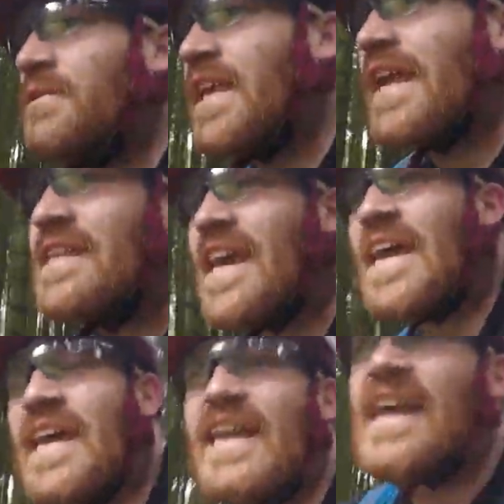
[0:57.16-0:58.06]
weekend,
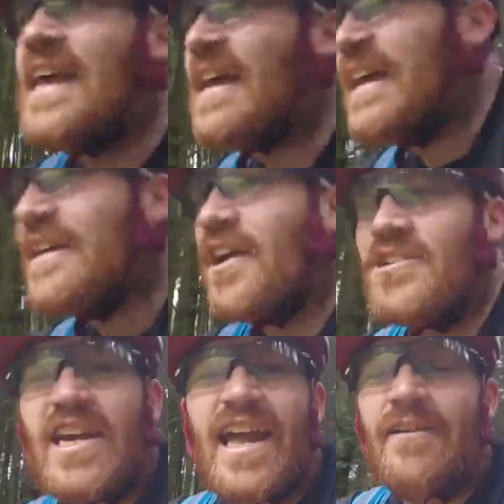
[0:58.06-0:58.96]
and go
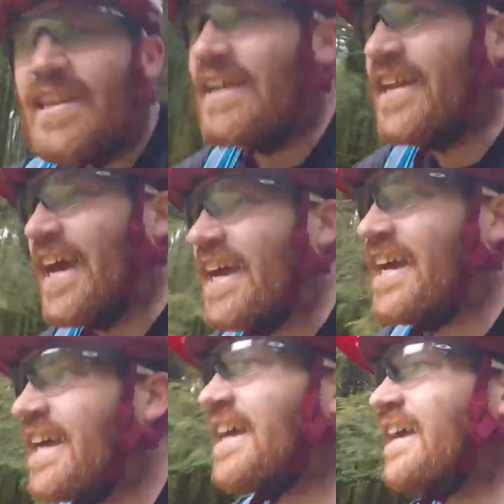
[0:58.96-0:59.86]
and check out down there.
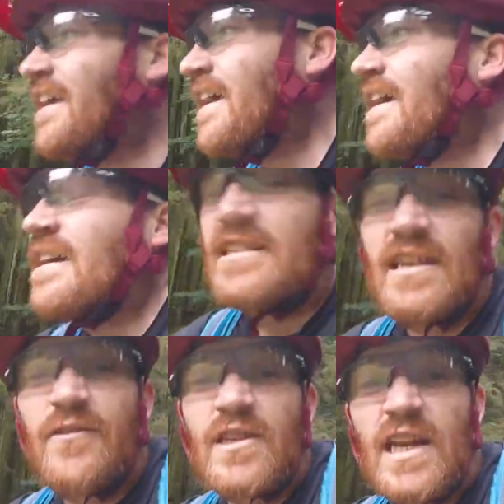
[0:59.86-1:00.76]

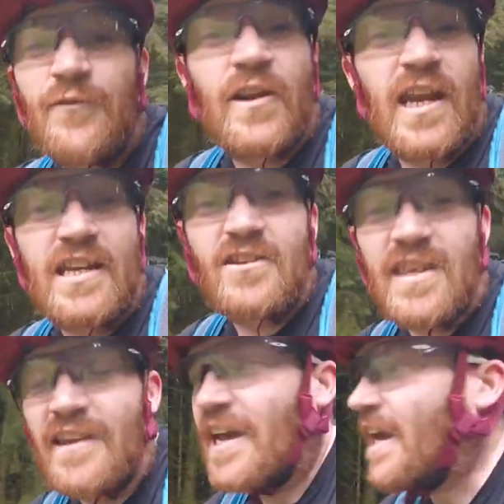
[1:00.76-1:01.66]
See if there's anything any good
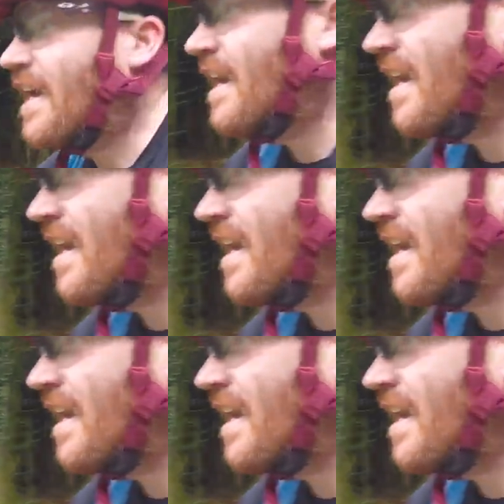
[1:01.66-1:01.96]
down there.